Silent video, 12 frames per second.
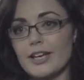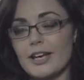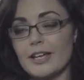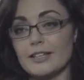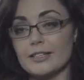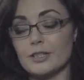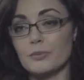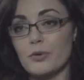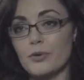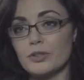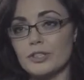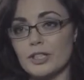and it's
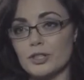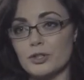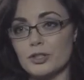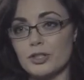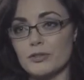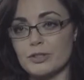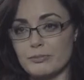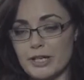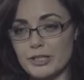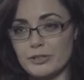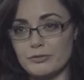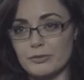important that you share as
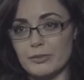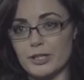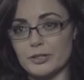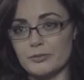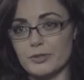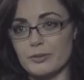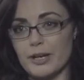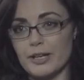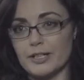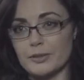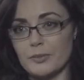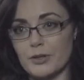much information with the
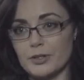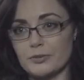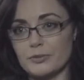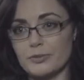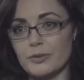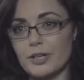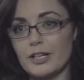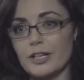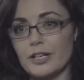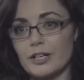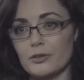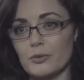bank as possible
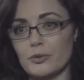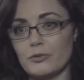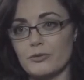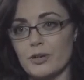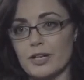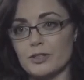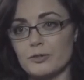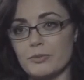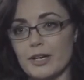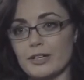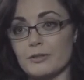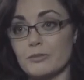in order for us to
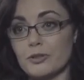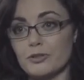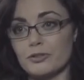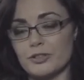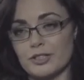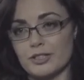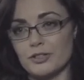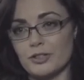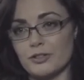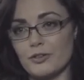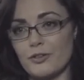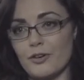make a mutual
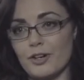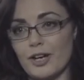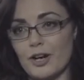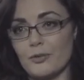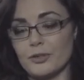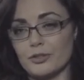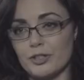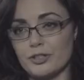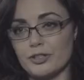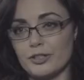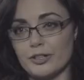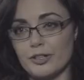decision on how we structure the